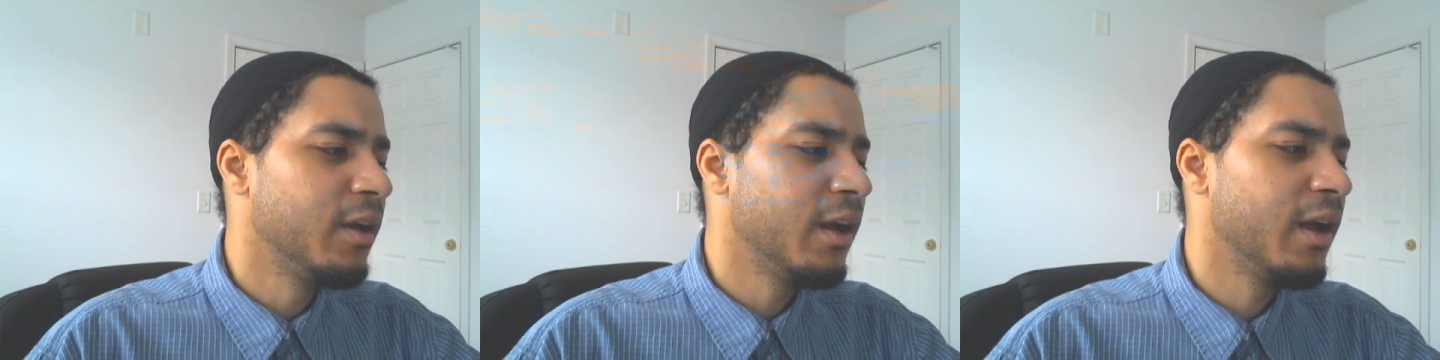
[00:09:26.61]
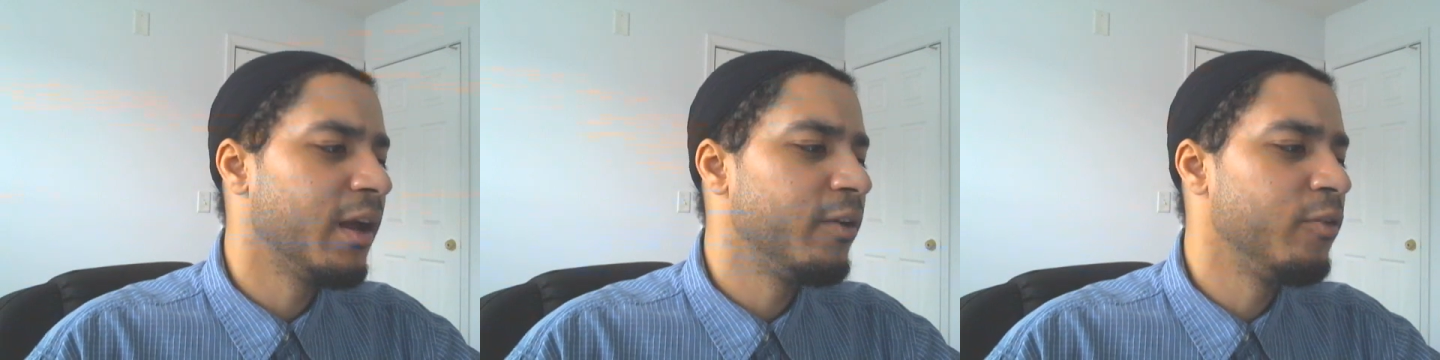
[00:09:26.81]

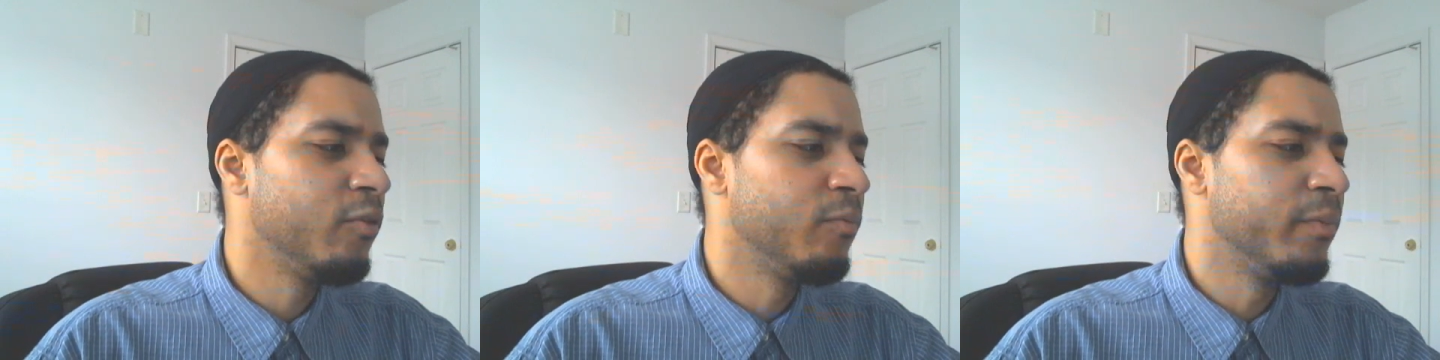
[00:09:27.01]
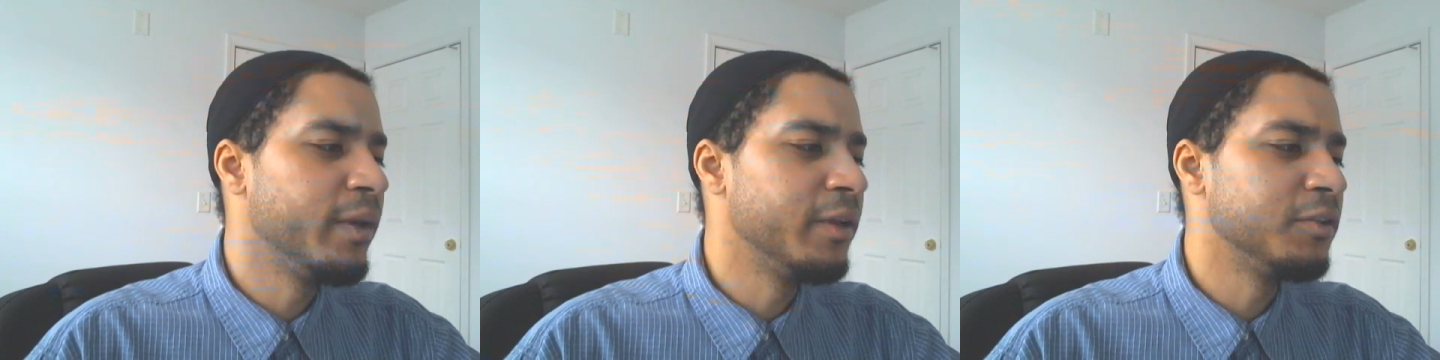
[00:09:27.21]

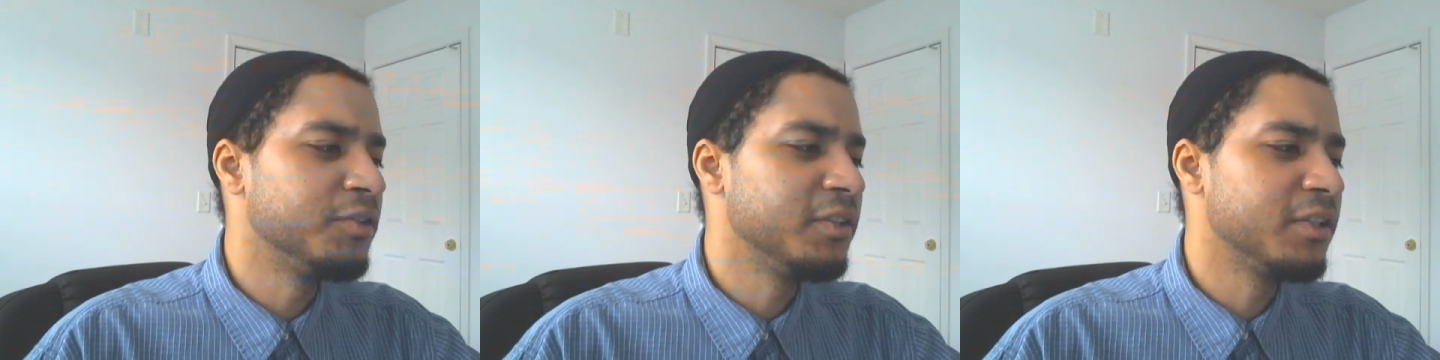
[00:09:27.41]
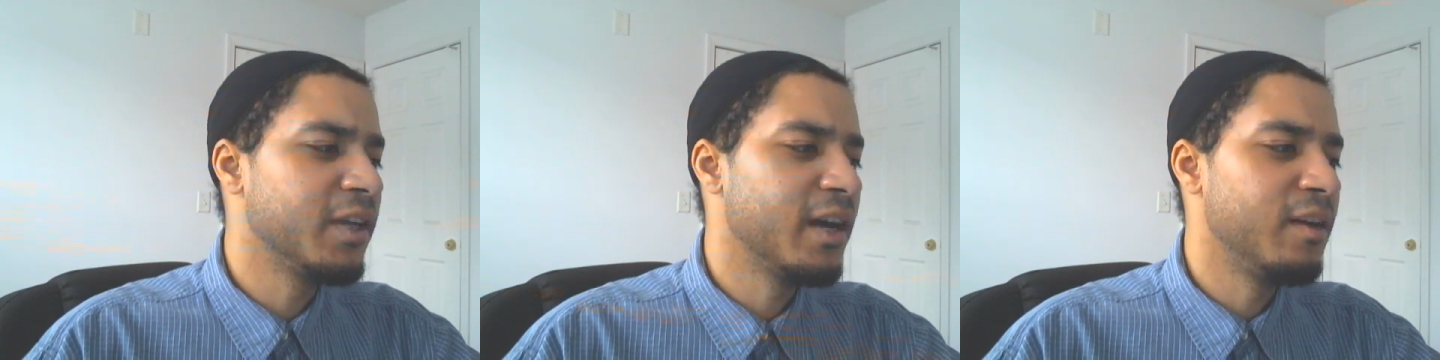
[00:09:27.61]
Ayumi,
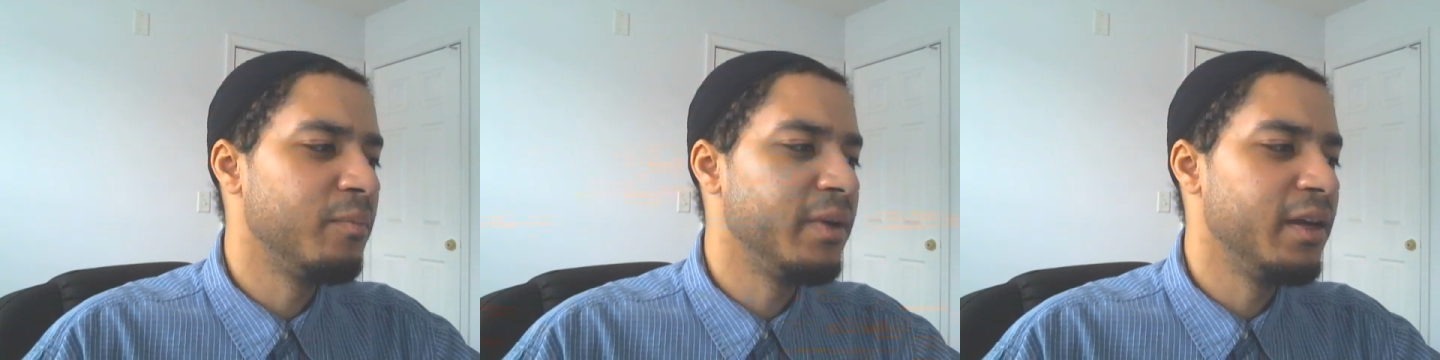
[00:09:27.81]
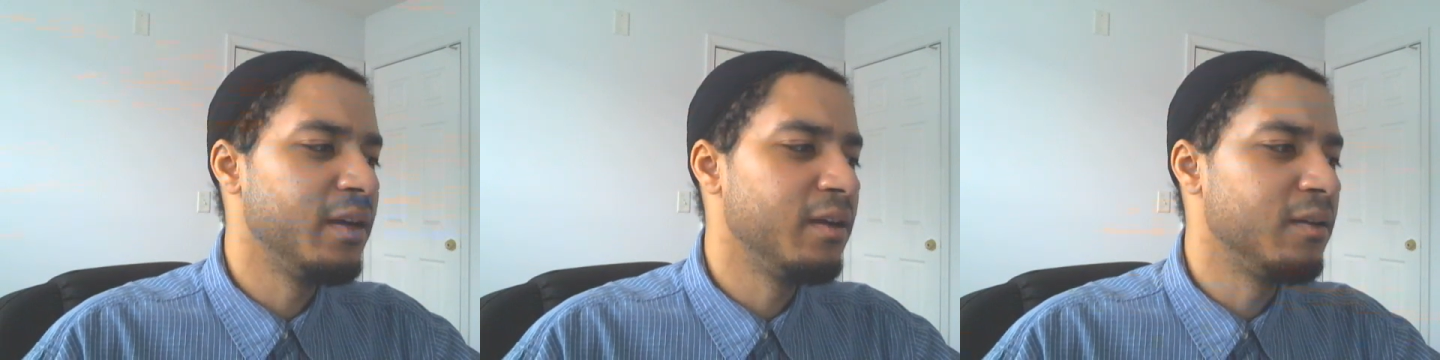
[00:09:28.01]
she's kind of
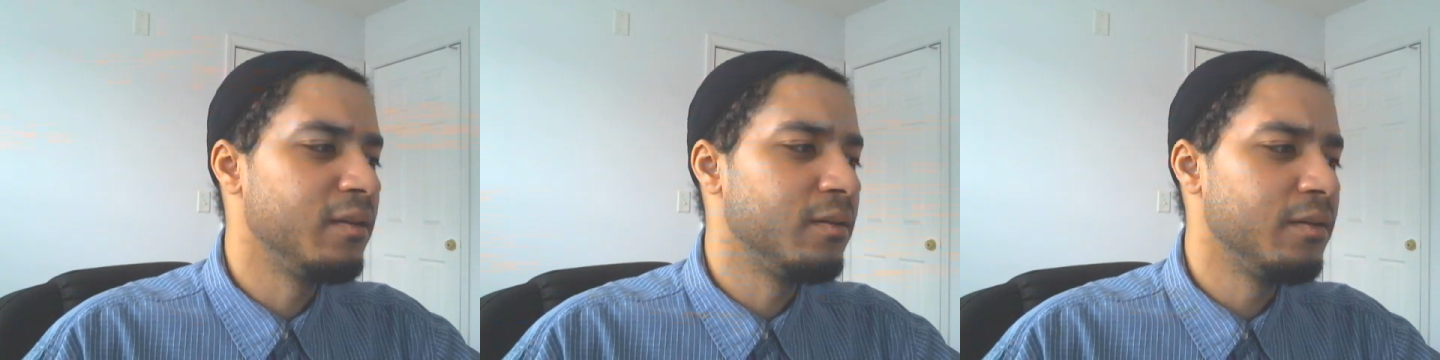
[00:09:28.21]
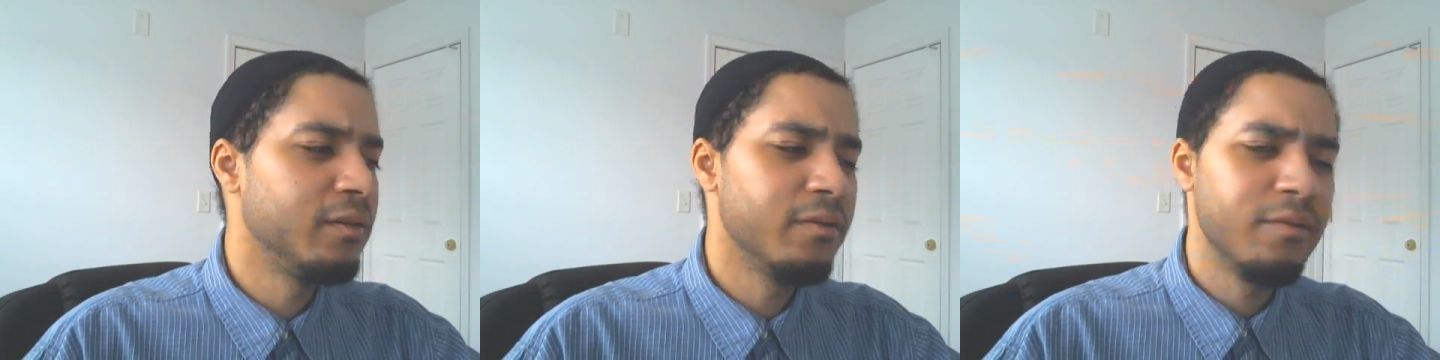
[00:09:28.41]

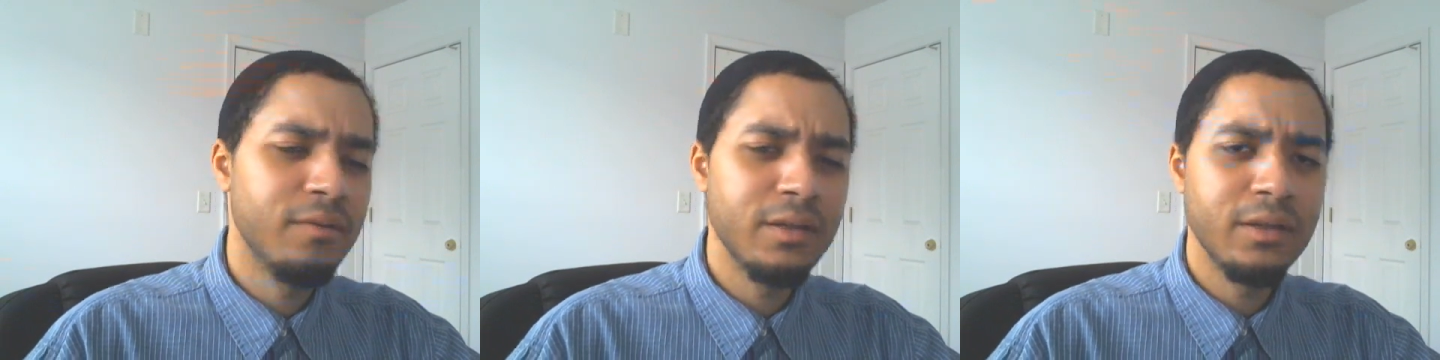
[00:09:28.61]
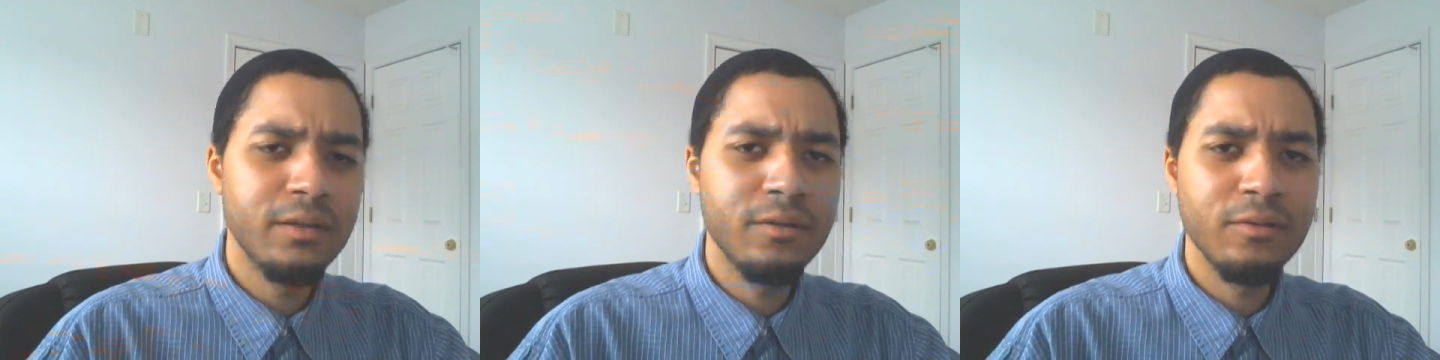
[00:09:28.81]
being, you know,
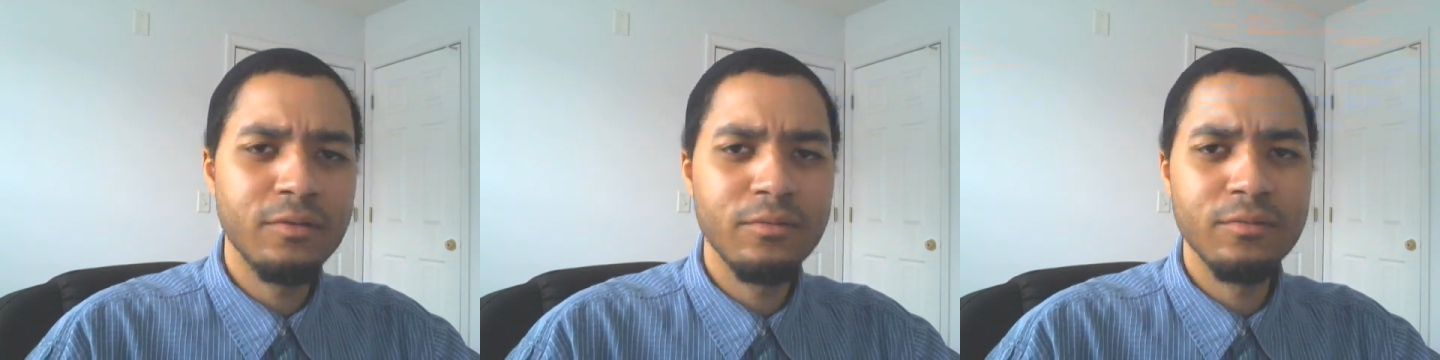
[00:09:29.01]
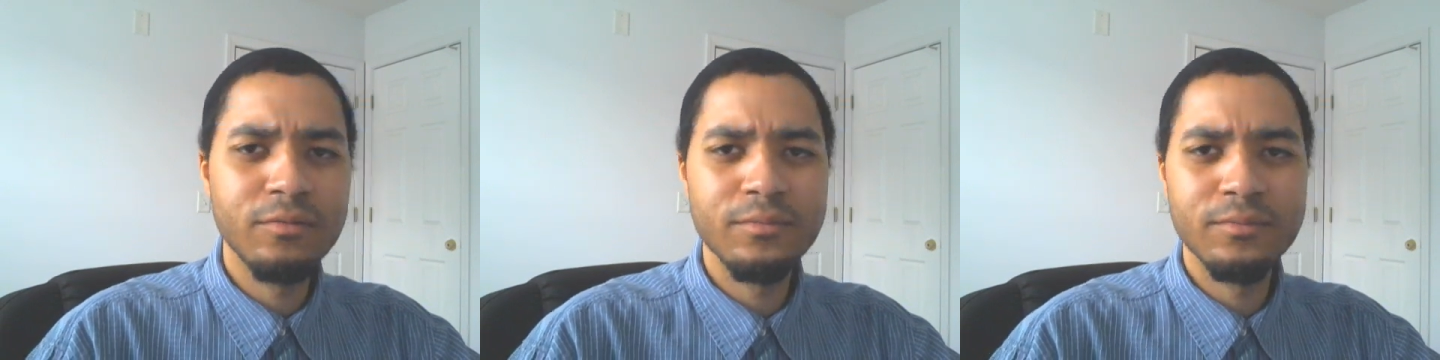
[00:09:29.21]
a
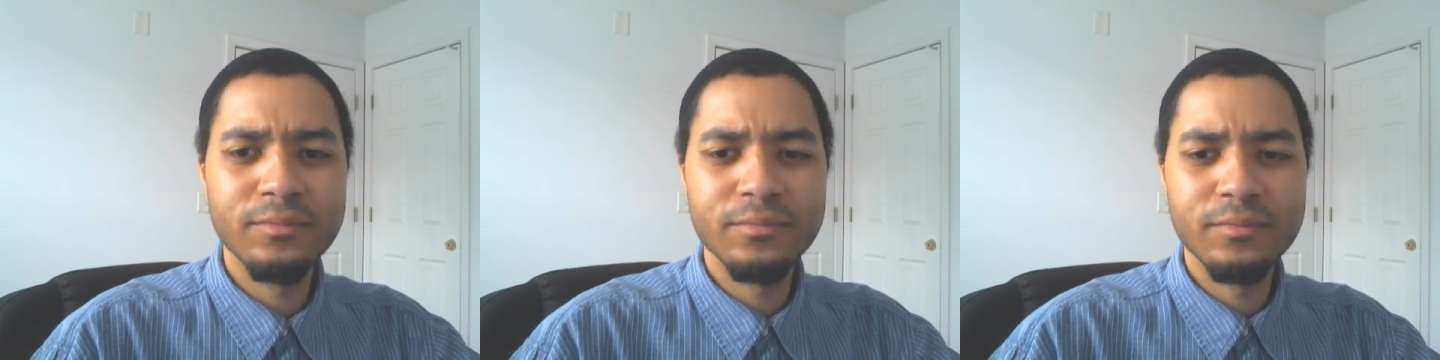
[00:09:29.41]
little